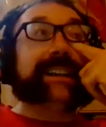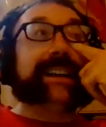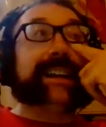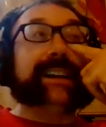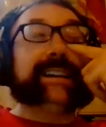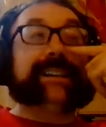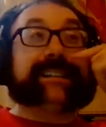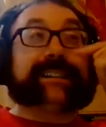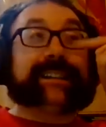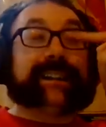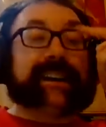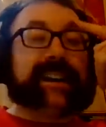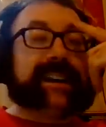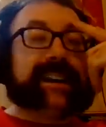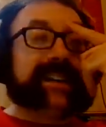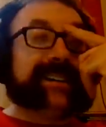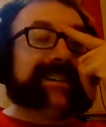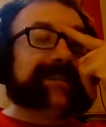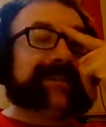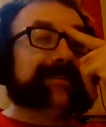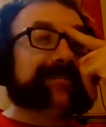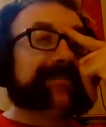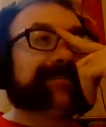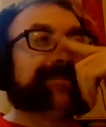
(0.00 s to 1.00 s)
things
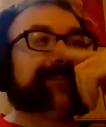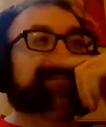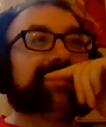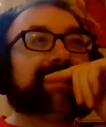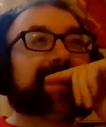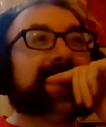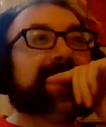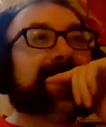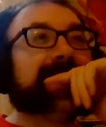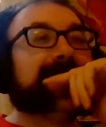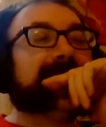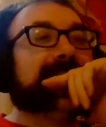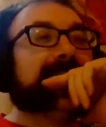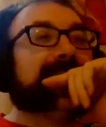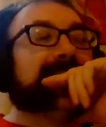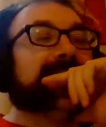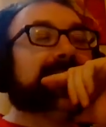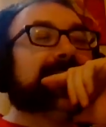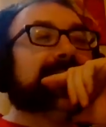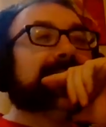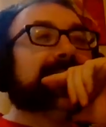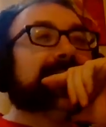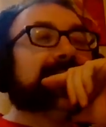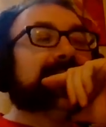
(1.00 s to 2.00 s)
like,
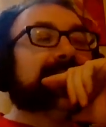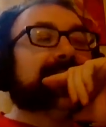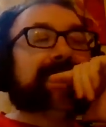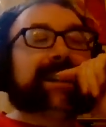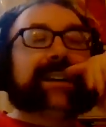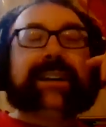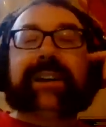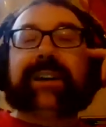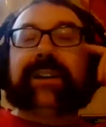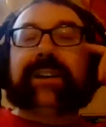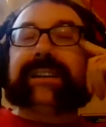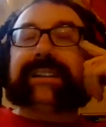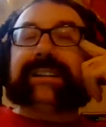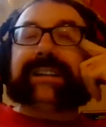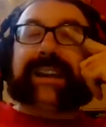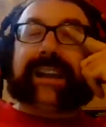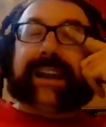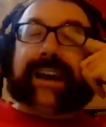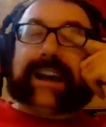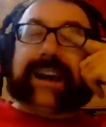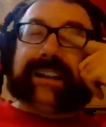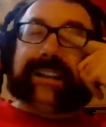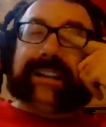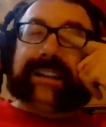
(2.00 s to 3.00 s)
there's a
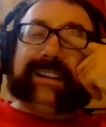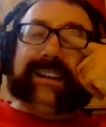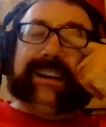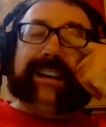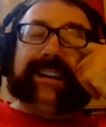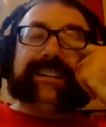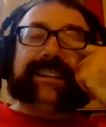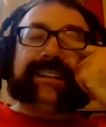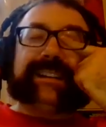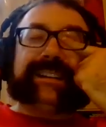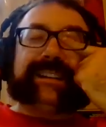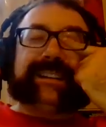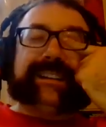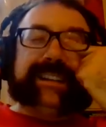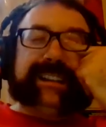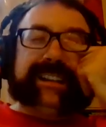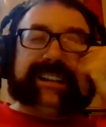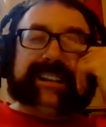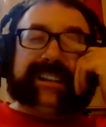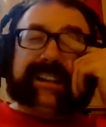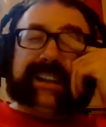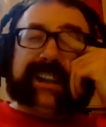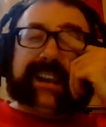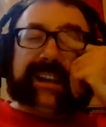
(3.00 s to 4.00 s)
lot of things that
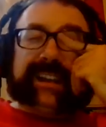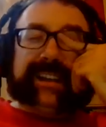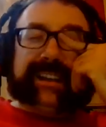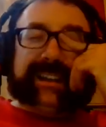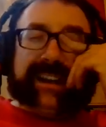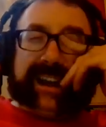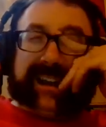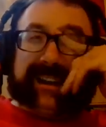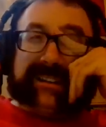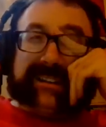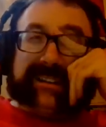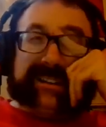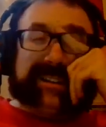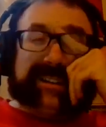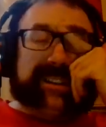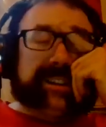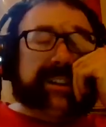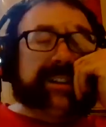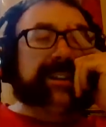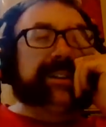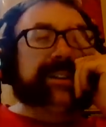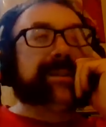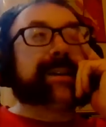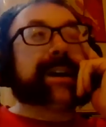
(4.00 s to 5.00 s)
these characters
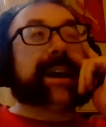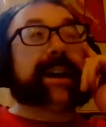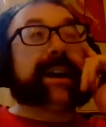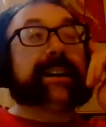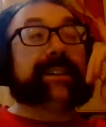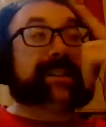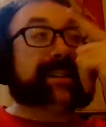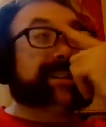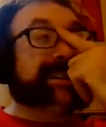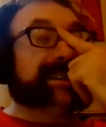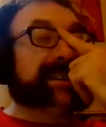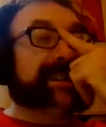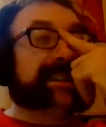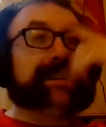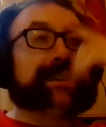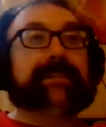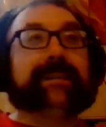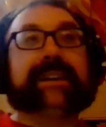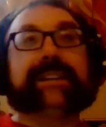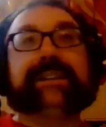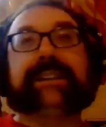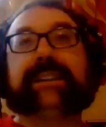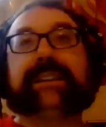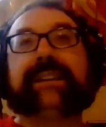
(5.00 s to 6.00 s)
do, and you kind of just
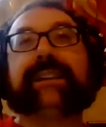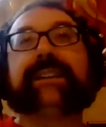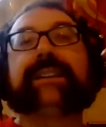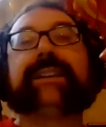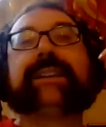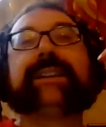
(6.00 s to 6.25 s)
dismiss it,